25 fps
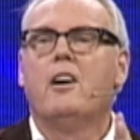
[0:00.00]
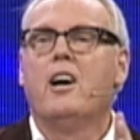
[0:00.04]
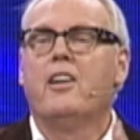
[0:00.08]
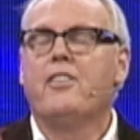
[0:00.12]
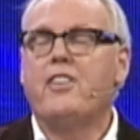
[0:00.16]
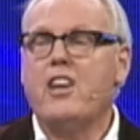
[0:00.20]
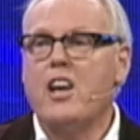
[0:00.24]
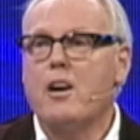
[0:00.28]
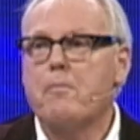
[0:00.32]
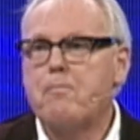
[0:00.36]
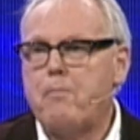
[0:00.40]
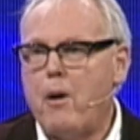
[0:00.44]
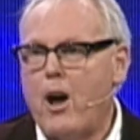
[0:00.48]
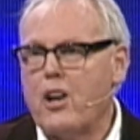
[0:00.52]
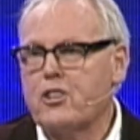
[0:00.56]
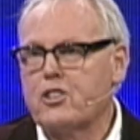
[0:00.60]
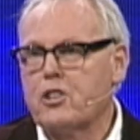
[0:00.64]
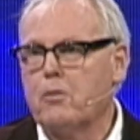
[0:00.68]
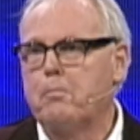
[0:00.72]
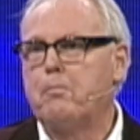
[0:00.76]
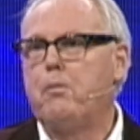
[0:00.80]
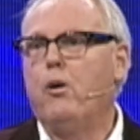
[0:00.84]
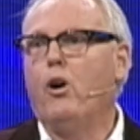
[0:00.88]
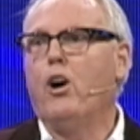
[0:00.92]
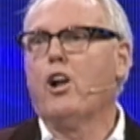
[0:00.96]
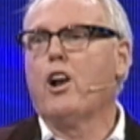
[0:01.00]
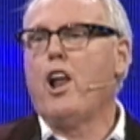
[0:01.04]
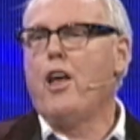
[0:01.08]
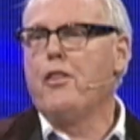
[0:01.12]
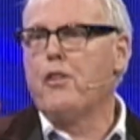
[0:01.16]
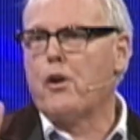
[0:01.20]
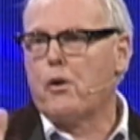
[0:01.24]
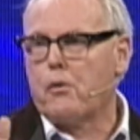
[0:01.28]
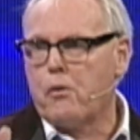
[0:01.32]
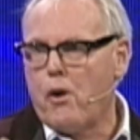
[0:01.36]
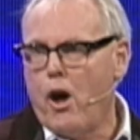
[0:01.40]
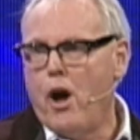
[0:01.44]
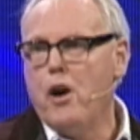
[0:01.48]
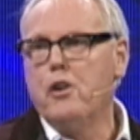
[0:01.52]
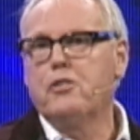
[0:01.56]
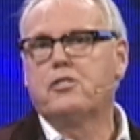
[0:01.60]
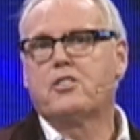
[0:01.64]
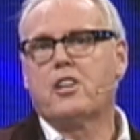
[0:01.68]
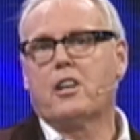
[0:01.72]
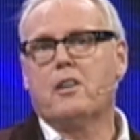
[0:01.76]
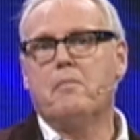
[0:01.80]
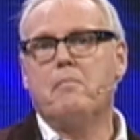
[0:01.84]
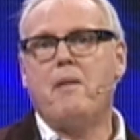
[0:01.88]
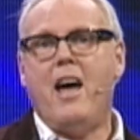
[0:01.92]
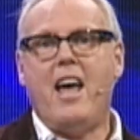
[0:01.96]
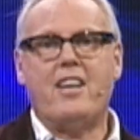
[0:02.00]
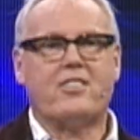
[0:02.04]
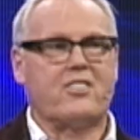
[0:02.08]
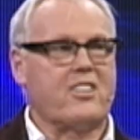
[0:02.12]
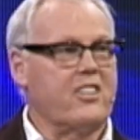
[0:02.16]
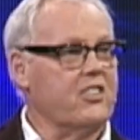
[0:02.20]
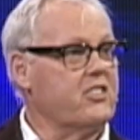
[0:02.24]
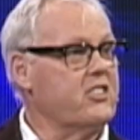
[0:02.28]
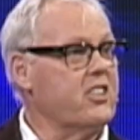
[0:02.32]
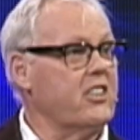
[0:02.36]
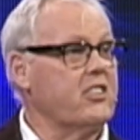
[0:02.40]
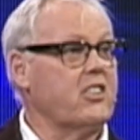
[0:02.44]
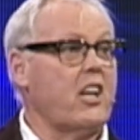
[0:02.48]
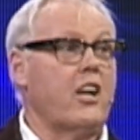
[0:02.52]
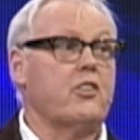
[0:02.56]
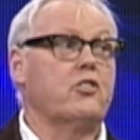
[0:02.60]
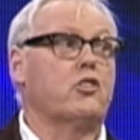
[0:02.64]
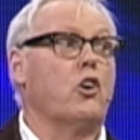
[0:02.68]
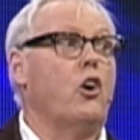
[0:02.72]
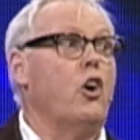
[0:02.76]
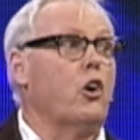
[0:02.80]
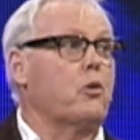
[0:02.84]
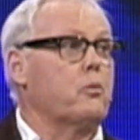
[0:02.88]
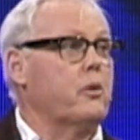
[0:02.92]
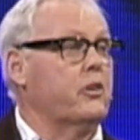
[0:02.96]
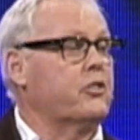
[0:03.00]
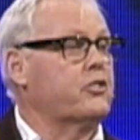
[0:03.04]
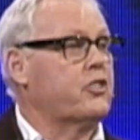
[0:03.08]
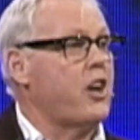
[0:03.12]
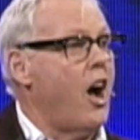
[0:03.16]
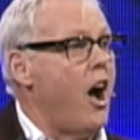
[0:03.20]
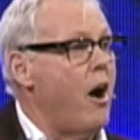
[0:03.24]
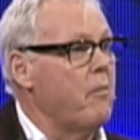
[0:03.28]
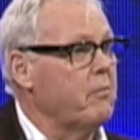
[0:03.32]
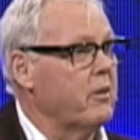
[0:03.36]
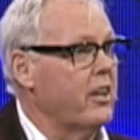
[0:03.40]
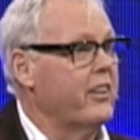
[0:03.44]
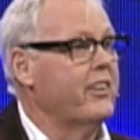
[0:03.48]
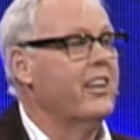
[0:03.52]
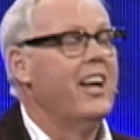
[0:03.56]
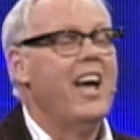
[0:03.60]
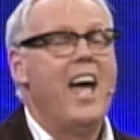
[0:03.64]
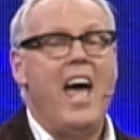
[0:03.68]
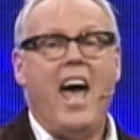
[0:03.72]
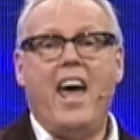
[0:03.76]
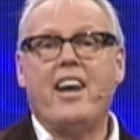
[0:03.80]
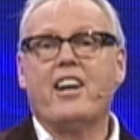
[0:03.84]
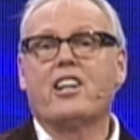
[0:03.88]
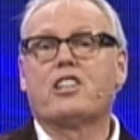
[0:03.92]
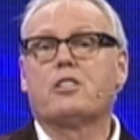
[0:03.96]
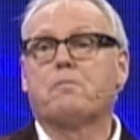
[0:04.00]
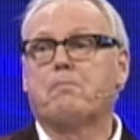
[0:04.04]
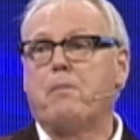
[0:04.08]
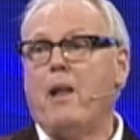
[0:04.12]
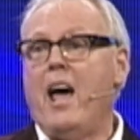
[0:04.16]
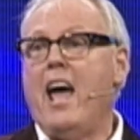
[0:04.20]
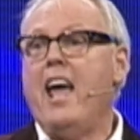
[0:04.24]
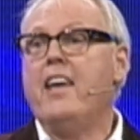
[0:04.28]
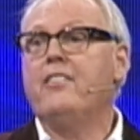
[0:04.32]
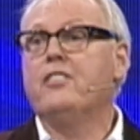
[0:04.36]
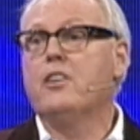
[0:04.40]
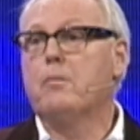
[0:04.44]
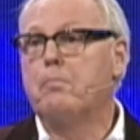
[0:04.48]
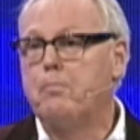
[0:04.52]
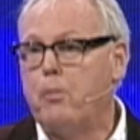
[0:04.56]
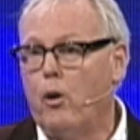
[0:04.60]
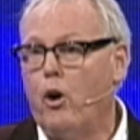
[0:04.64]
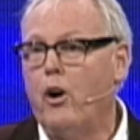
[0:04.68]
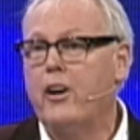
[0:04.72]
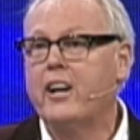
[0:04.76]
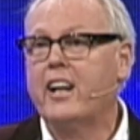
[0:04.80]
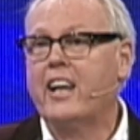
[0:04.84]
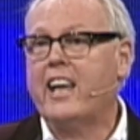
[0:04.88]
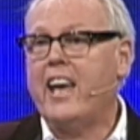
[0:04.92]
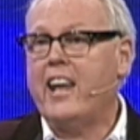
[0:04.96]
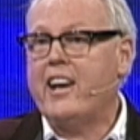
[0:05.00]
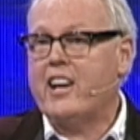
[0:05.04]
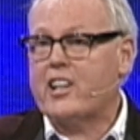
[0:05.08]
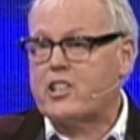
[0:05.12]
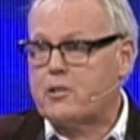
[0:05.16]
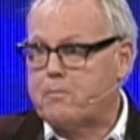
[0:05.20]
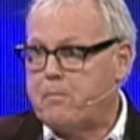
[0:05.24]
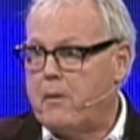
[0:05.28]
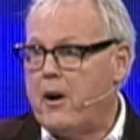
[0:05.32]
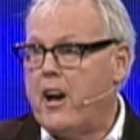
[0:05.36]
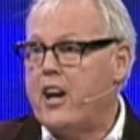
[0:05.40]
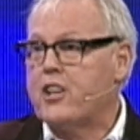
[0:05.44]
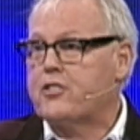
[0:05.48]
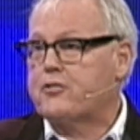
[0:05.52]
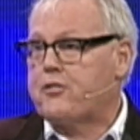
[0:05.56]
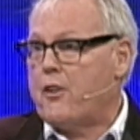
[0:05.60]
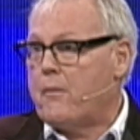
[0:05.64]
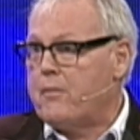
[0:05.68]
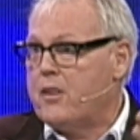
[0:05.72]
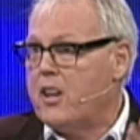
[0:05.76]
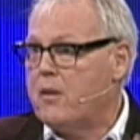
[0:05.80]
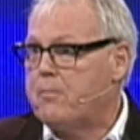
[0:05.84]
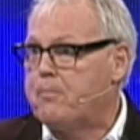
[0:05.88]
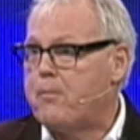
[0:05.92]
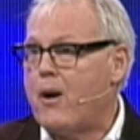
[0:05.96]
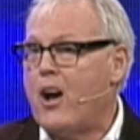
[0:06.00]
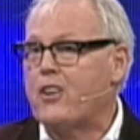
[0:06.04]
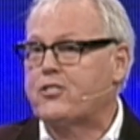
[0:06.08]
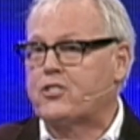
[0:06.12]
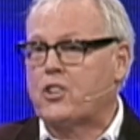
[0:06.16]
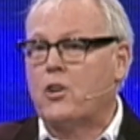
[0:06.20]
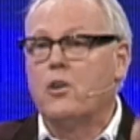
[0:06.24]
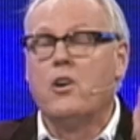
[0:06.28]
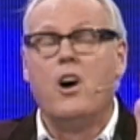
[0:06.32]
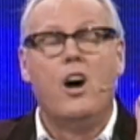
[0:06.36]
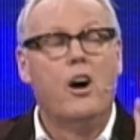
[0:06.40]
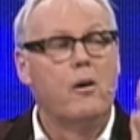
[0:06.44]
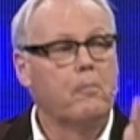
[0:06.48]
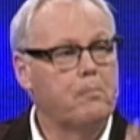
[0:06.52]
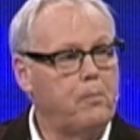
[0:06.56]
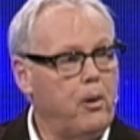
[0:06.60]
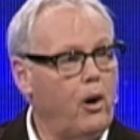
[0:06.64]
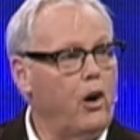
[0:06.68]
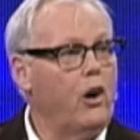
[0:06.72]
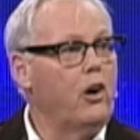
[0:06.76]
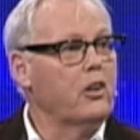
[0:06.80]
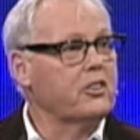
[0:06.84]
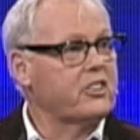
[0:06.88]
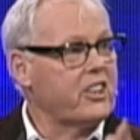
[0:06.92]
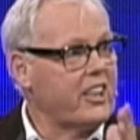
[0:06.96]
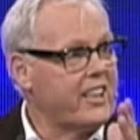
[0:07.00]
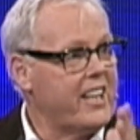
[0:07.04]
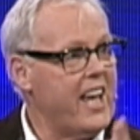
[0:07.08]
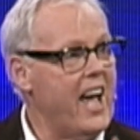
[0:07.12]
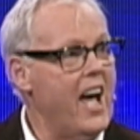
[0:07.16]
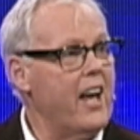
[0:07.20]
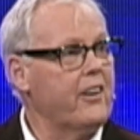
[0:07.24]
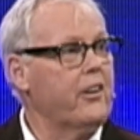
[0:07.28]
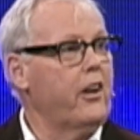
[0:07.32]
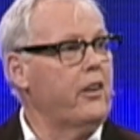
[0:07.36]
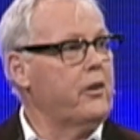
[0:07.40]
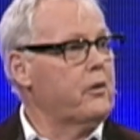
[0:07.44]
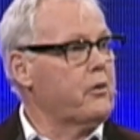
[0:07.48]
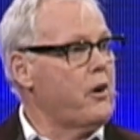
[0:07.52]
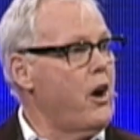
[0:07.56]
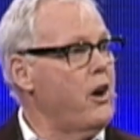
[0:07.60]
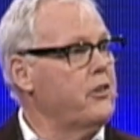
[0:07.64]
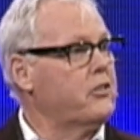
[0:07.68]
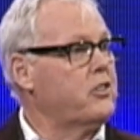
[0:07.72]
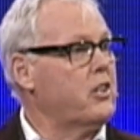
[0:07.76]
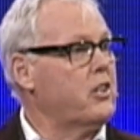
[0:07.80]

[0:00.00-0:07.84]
the Apostle Paul on the road to Damascus, as I talked with Tomlin and explained the born-again experience from the Apostle Paul's account on the road to